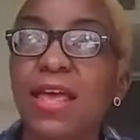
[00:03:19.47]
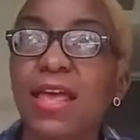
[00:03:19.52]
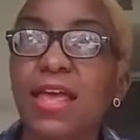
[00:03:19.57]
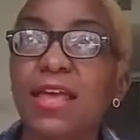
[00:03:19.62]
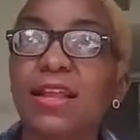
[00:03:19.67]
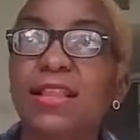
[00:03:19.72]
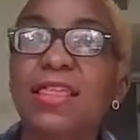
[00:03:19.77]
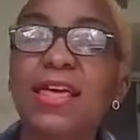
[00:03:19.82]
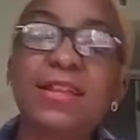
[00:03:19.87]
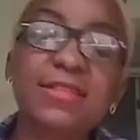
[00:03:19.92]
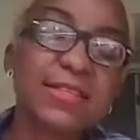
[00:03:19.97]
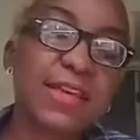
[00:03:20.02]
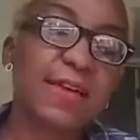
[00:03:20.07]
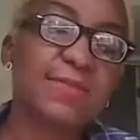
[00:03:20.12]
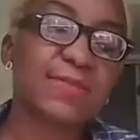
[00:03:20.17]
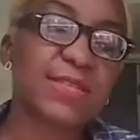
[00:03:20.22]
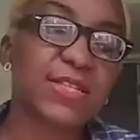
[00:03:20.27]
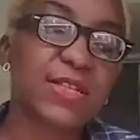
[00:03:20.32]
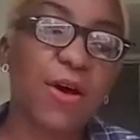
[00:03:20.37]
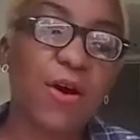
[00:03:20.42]
And a lot of
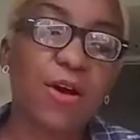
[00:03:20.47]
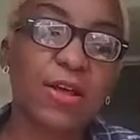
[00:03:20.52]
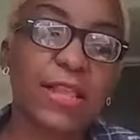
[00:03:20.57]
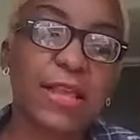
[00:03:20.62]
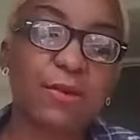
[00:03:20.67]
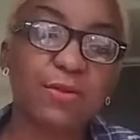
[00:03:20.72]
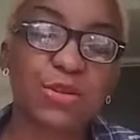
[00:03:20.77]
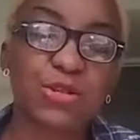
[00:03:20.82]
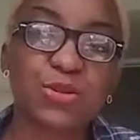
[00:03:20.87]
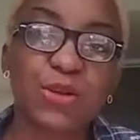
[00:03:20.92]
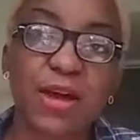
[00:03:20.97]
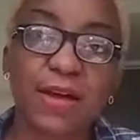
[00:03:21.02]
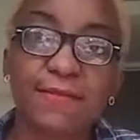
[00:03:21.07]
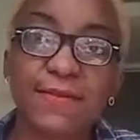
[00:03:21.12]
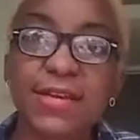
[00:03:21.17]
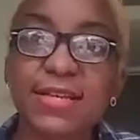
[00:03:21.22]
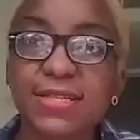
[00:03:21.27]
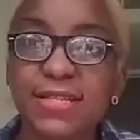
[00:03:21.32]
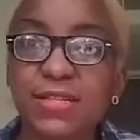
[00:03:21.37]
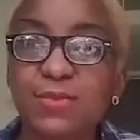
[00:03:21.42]
times it's all that
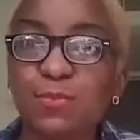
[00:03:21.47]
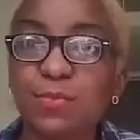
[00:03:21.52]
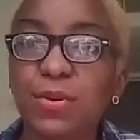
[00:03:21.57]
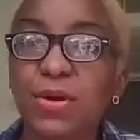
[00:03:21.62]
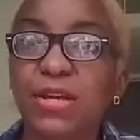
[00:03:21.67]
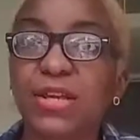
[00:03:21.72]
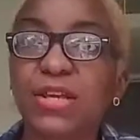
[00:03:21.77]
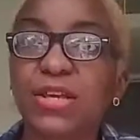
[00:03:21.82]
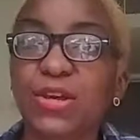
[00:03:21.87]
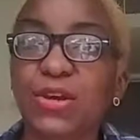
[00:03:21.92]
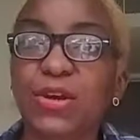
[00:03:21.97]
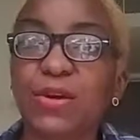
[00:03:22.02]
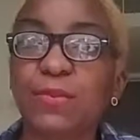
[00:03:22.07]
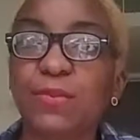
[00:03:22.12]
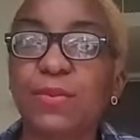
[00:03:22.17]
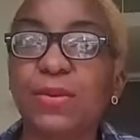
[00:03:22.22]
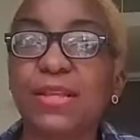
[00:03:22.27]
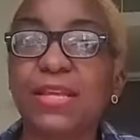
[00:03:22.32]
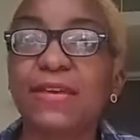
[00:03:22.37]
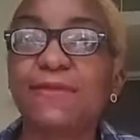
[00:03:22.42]
witchcraft is putting your
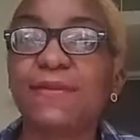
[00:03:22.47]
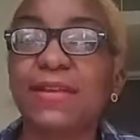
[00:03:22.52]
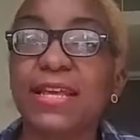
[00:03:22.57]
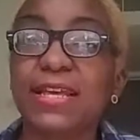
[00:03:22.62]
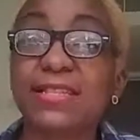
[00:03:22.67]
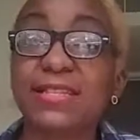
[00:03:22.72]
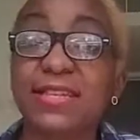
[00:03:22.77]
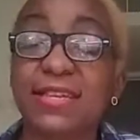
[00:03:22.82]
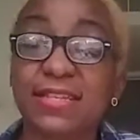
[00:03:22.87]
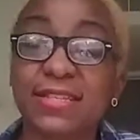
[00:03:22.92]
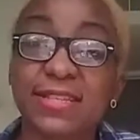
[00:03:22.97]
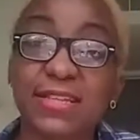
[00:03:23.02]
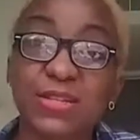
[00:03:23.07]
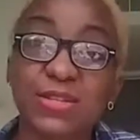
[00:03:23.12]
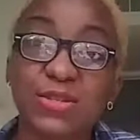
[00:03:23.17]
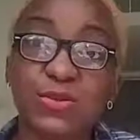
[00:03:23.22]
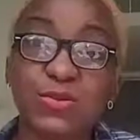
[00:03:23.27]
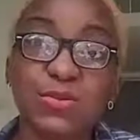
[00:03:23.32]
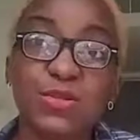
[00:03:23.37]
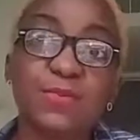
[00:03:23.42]
belief and intent
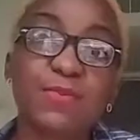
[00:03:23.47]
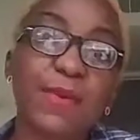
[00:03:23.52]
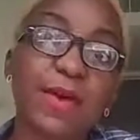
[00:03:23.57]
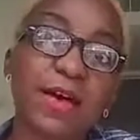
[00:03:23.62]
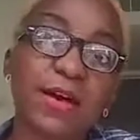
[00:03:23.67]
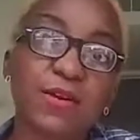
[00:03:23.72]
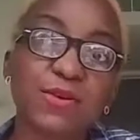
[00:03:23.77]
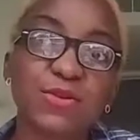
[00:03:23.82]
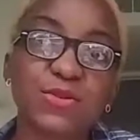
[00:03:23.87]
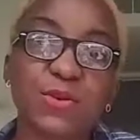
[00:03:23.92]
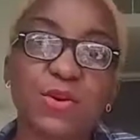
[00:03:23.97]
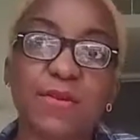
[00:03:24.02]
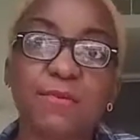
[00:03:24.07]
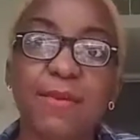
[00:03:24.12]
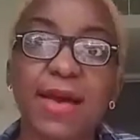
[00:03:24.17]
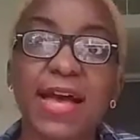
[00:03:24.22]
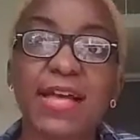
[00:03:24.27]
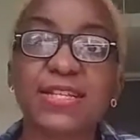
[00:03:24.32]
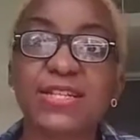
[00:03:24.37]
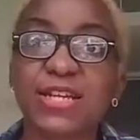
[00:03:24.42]
into spells or
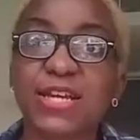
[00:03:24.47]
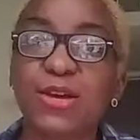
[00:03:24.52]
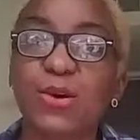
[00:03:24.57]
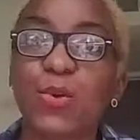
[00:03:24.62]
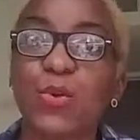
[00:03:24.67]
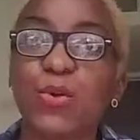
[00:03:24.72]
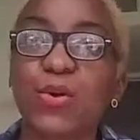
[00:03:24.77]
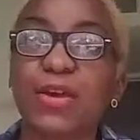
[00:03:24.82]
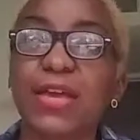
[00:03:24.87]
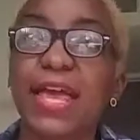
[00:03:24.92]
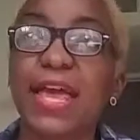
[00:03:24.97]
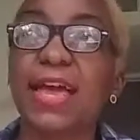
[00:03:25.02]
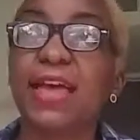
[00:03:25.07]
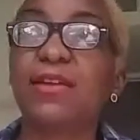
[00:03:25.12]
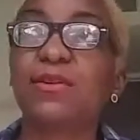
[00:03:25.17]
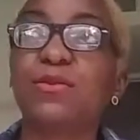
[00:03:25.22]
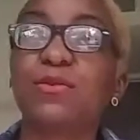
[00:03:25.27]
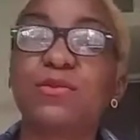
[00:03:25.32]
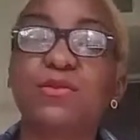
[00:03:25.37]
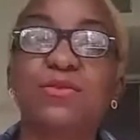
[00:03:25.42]
magic or
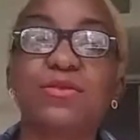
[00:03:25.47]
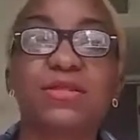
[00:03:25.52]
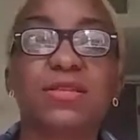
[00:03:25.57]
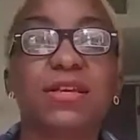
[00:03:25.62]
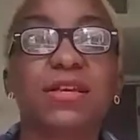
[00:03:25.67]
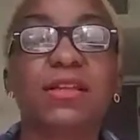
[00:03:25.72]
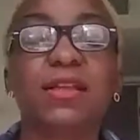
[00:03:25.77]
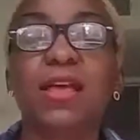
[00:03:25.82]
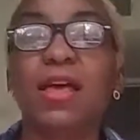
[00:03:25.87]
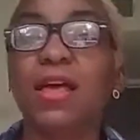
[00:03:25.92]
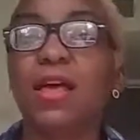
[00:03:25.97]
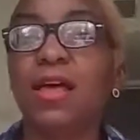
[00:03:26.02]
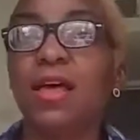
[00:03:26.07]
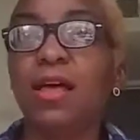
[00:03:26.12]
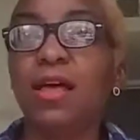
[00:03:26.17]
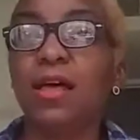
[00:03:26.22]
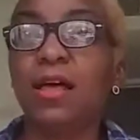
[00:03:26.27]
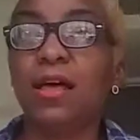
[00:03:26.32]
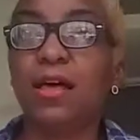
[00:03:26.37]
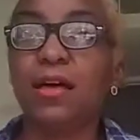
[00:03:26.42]
candles
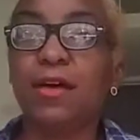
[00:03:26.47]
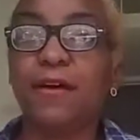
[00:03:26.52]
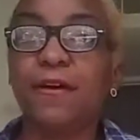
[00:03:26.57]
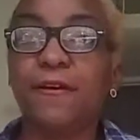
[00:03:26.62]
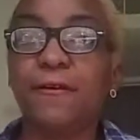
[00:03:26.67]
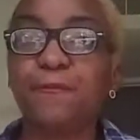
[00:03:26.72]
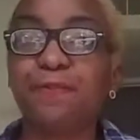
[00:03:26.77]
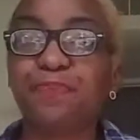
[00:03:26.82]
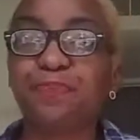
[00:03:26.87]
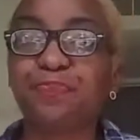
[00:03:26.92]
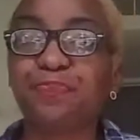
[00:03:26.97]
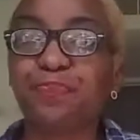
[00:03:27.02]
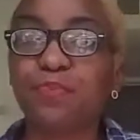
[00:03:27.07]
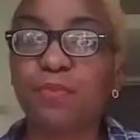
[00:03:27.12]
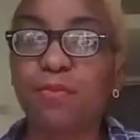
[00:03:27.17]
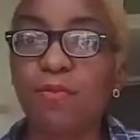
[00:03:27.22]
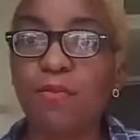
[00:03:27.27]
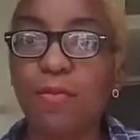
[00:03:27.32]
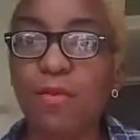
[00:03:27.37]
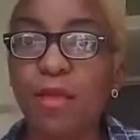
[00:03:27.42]
and
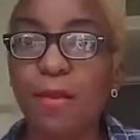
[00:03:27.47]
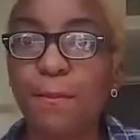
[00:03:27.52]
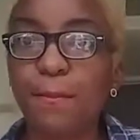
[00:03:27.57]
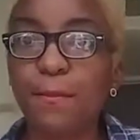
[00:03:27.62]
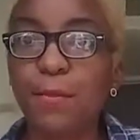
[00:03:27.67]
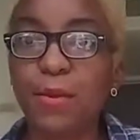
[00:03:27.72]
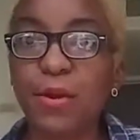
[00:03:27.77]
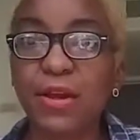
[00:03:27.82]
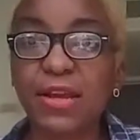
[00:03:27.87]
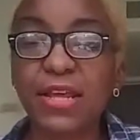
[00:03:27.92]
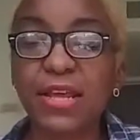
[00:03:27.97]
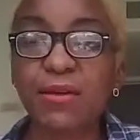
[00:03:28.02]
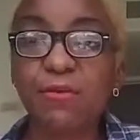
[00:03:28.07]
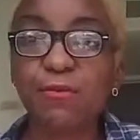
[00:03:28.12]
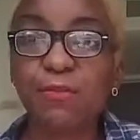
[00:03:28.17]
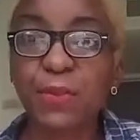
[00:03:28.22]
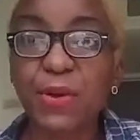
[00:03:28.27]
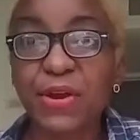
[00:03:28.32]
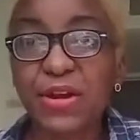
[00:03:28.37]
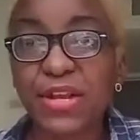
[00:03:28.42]

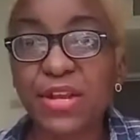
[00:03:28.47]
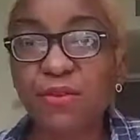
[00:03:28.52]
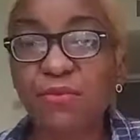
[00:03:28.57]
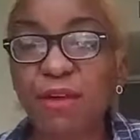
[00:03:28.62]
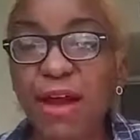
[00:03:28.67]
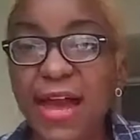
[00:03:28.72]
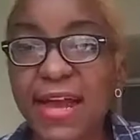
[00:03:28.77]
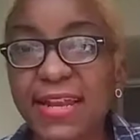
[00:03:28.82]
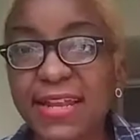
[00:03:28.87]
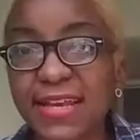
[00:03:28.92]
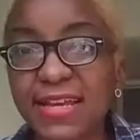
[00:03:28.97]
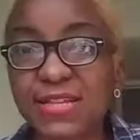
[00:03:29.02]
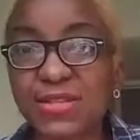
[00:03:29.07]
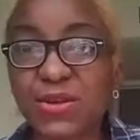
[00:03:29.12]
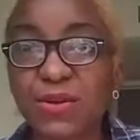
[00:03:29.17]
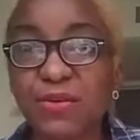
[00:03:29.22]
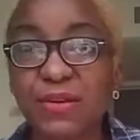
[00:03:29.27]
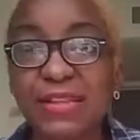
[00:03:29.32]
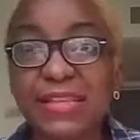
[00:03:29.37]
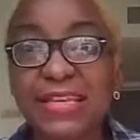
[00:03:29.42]
burning writings
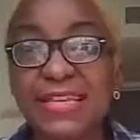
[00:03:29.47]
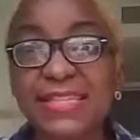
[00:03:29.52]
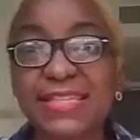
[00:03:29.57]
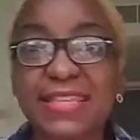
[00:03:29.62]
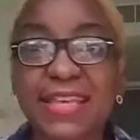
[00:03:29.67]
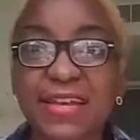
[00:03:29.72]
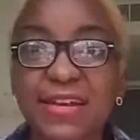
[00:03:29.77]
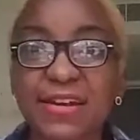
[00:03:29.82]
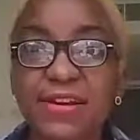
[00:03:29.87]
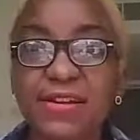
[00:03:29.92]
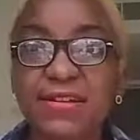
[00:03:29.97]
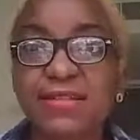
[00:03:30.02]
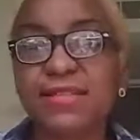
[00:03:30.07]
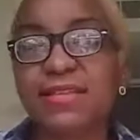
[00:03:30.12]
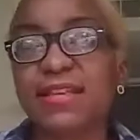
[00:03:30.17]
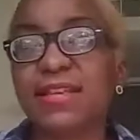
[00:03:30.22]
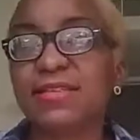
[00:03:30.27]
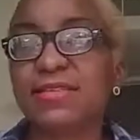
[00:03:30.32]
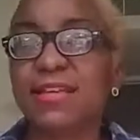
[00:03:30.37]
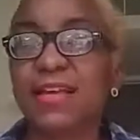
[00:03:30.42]
or release letters,
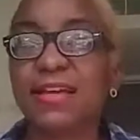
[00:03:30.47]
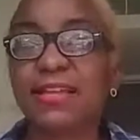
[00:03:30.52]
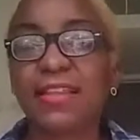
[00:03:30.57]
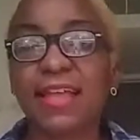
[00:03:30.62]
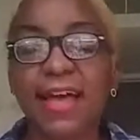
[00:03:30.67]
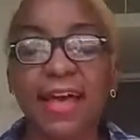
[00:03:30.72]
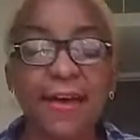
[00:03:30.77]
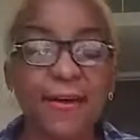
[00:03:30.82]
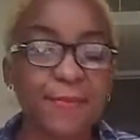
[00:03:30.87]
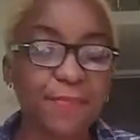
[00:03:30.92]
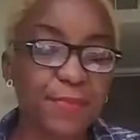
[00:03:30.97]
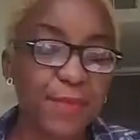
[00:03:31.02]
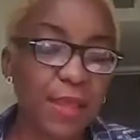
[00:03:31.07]
things like that.